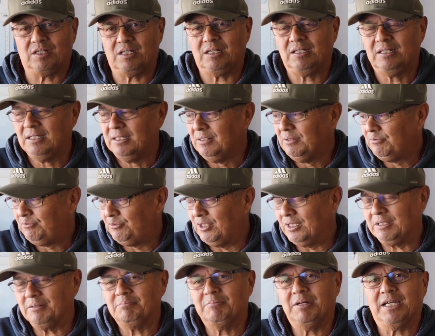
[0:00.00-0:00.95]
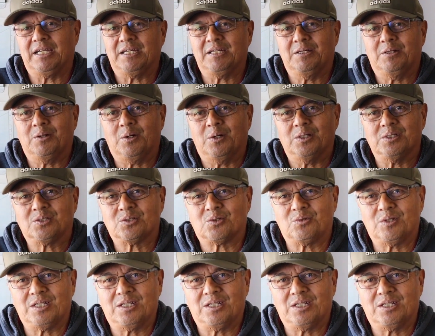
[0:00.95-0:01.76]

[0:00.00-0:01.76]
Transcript: already freaking making noise,